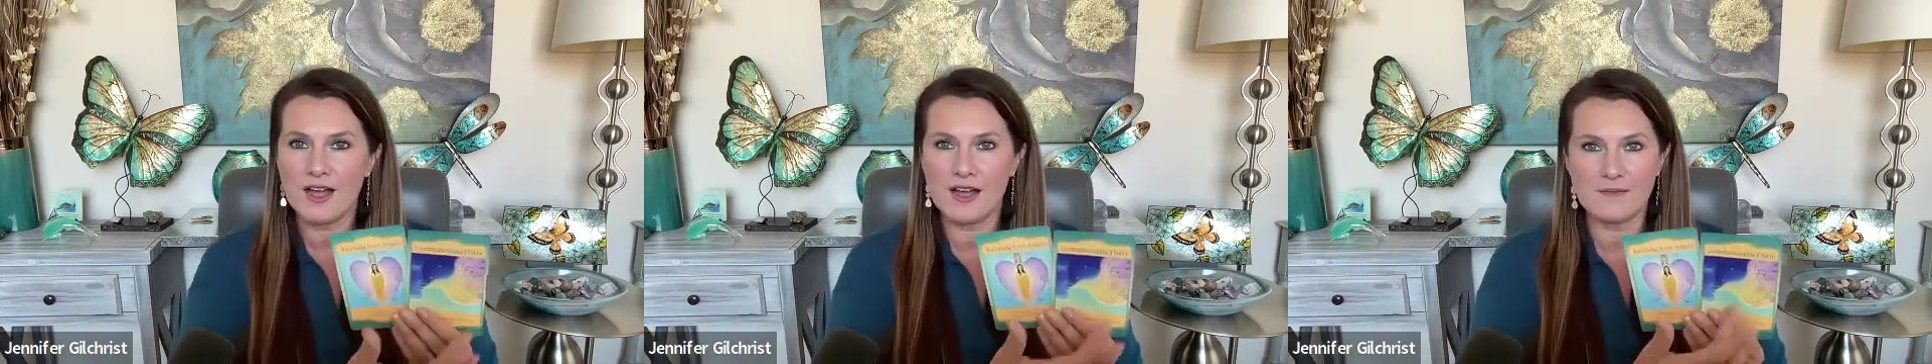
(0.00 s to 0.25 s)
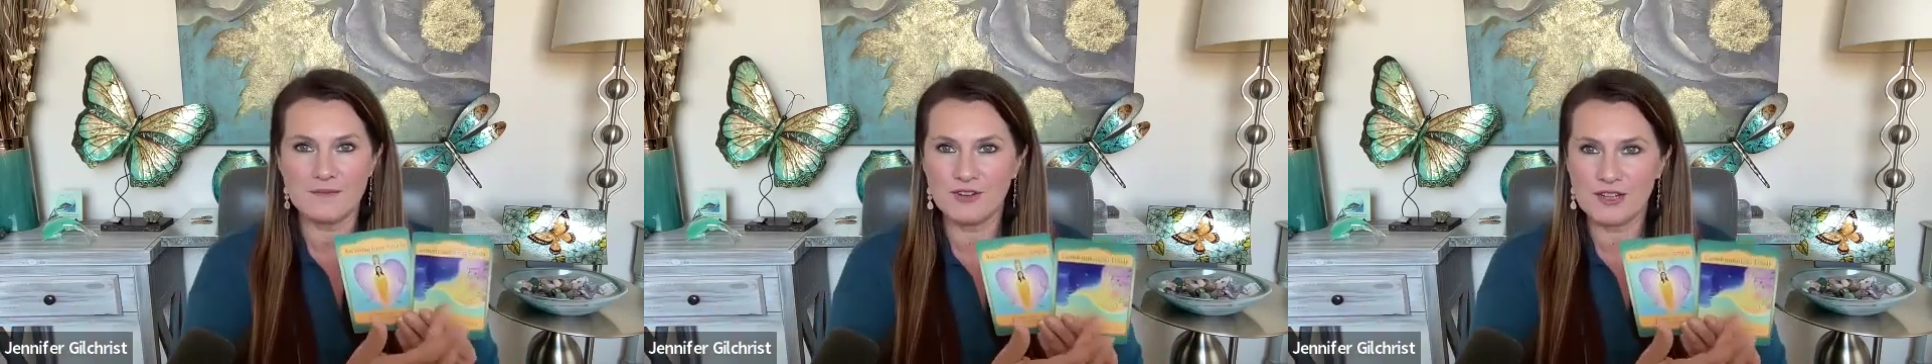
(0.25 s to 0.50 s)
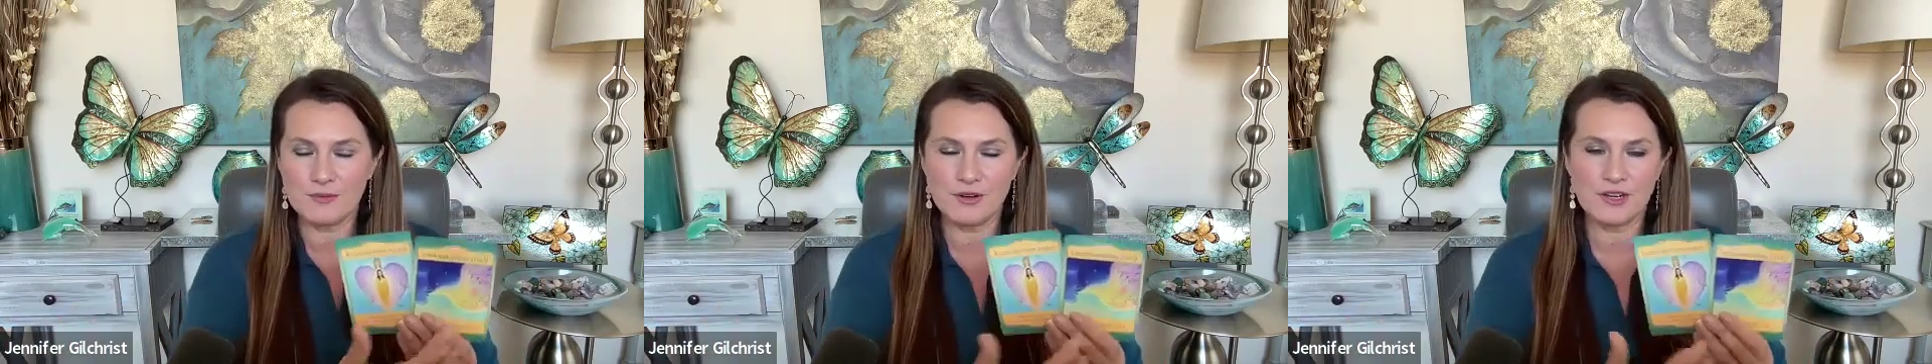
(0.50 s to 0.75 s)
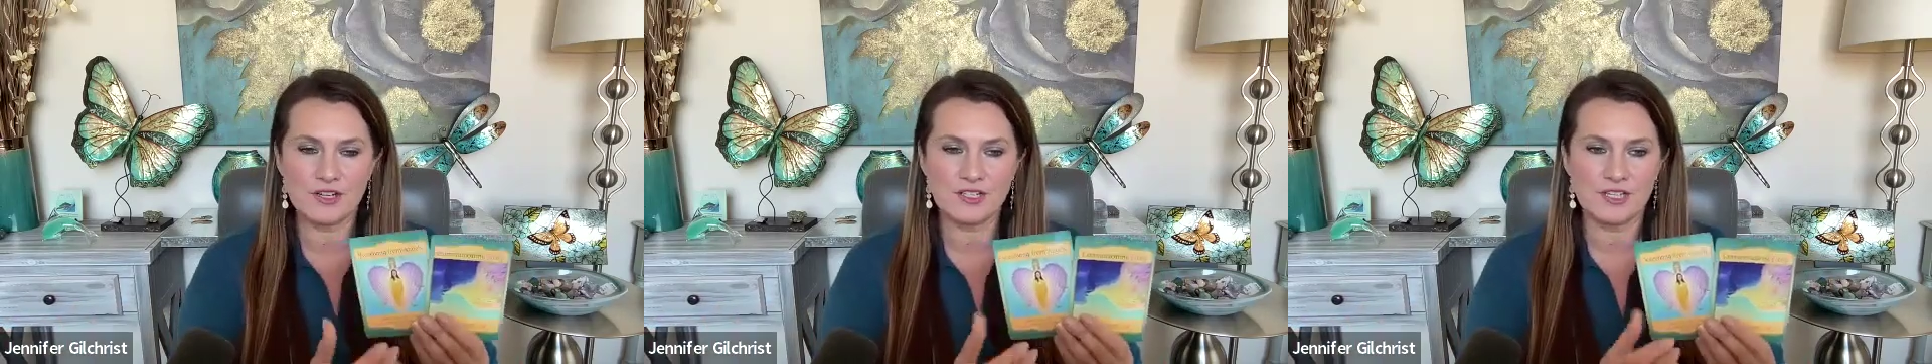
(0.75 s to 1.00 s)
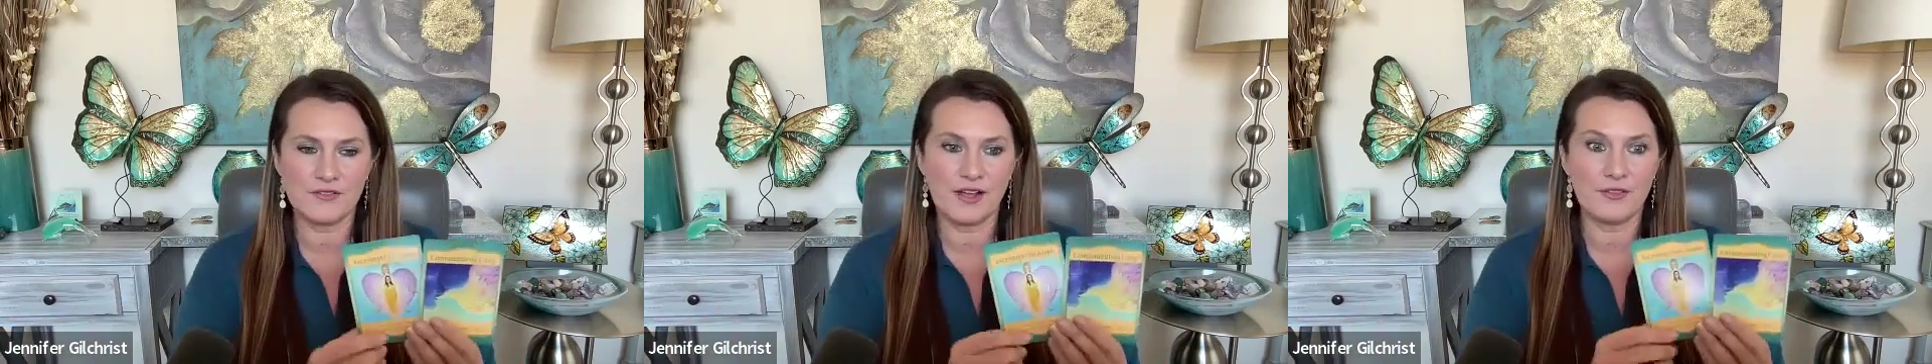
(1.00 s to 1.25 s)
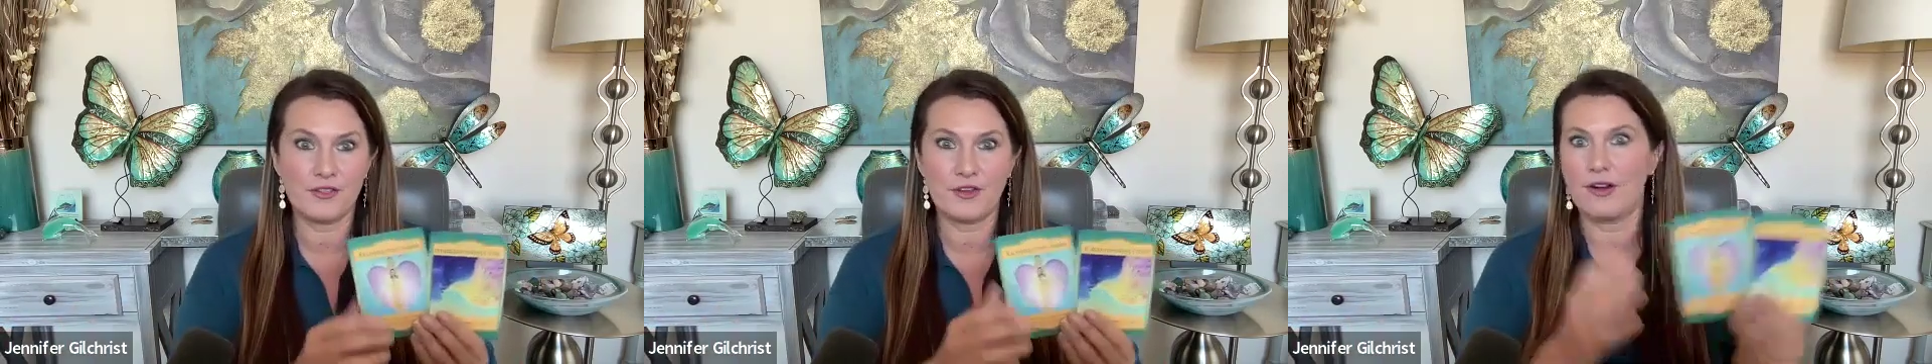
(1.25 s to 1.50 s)
really putting yourself
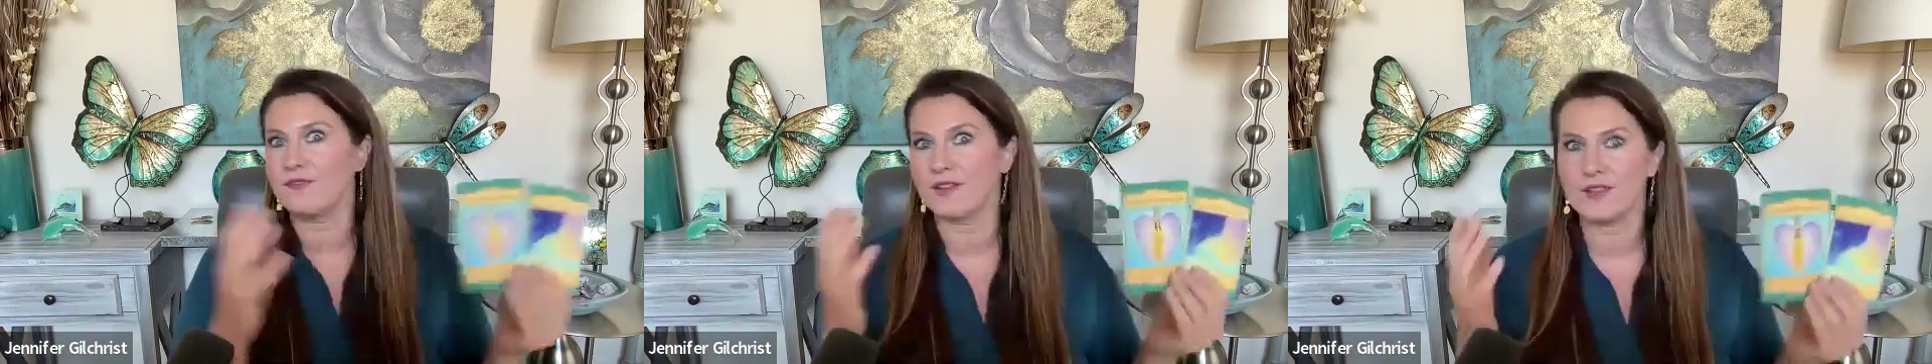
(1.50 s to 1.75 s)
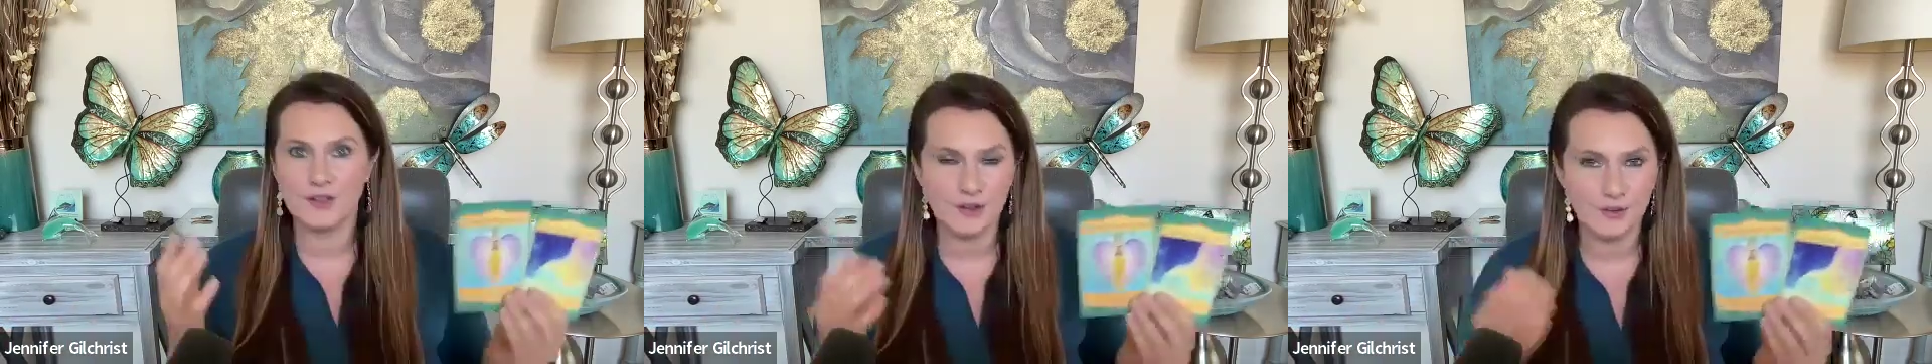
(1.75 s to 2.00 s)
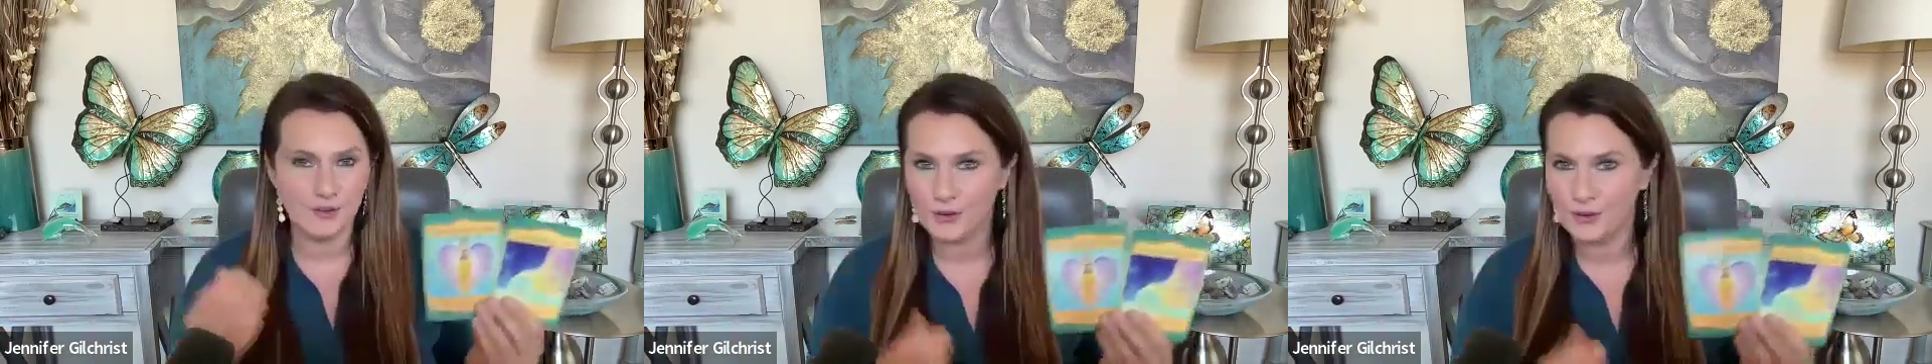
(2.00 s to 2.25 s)
out there on video,